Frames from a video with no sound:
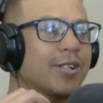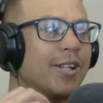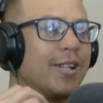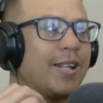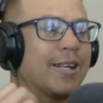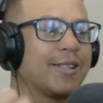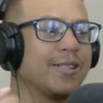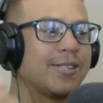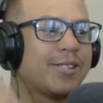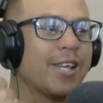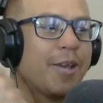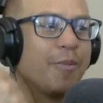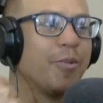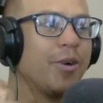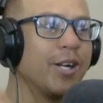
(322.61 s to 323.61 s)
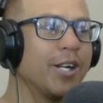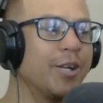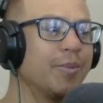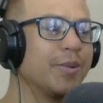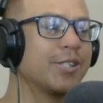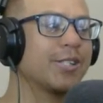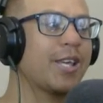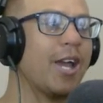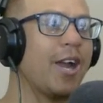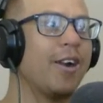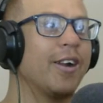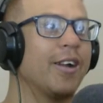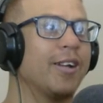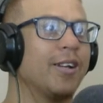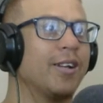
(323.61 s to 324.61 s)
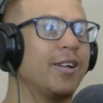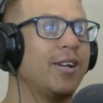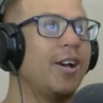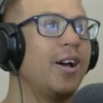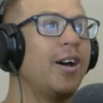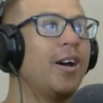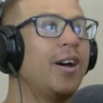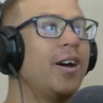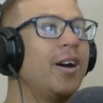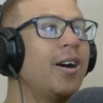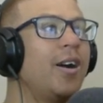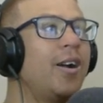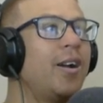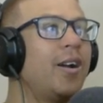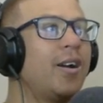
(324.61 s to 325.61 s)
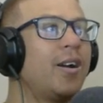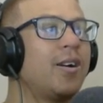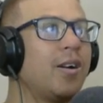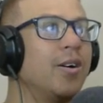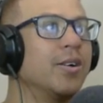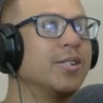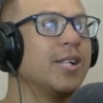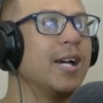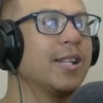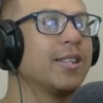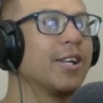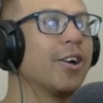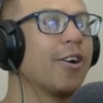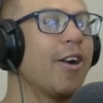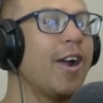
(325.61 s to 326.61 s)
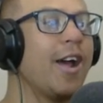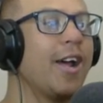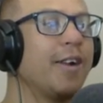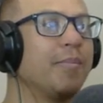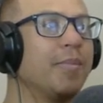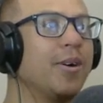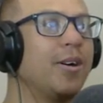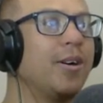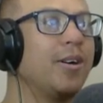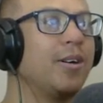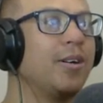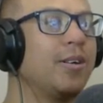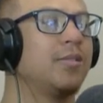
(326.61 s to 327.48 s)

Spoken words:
like the same one he was carrying? Oh, is that the grandma?